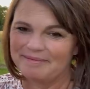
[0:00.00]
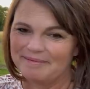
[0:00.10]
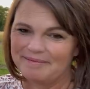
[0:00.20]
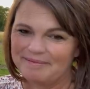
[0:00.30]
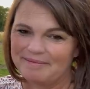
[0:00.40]

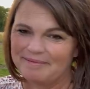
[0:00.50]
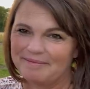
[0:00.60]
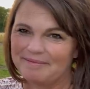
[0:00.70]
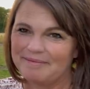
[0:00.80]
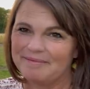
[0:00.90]

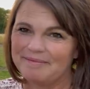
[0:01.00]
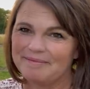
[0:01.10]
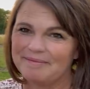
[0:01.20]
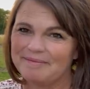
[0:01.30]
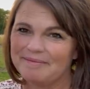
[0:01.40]

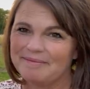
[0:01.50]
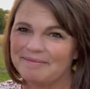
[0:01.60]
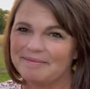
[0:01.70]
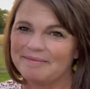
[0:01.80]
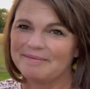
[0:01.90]

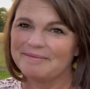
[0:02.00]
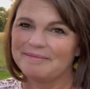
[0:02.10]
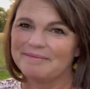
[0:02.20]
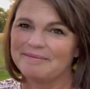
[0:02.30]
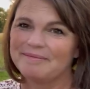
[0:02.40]

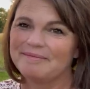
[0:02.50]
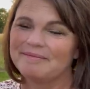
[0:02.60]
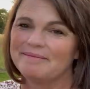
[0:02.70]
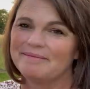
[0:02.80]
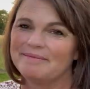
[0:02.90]

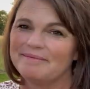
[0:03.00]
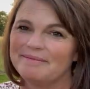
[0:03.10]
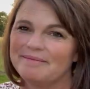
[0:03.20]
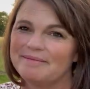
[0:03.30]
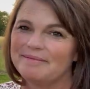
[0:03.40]

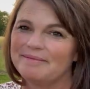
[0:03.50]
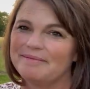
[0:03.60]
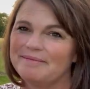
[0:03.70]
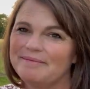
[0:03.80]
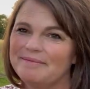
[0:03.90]

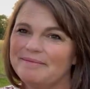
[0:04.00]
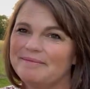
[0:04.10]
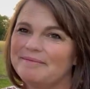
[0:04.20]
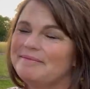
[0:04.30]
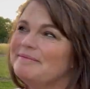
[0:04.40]

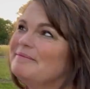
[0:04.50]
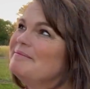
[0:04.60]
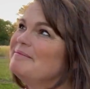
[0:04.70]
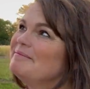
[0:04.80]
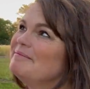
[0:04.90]

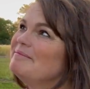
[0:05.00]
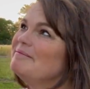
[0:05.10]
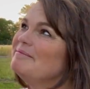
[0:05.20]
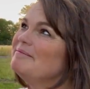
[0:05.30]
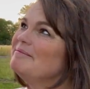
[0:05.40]

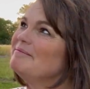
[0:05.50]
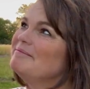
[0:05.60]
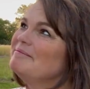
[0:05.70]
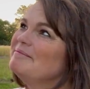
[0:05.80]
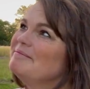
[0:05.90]

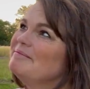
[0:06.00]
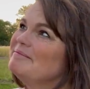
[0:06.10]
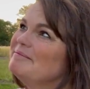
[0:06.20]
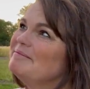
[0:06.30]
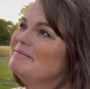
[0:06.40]

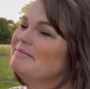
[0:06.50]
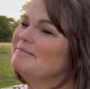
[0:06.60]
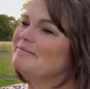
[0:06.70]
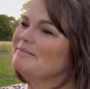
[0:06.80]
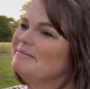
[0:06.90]

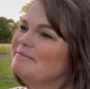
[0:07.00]
The person shown says nothing.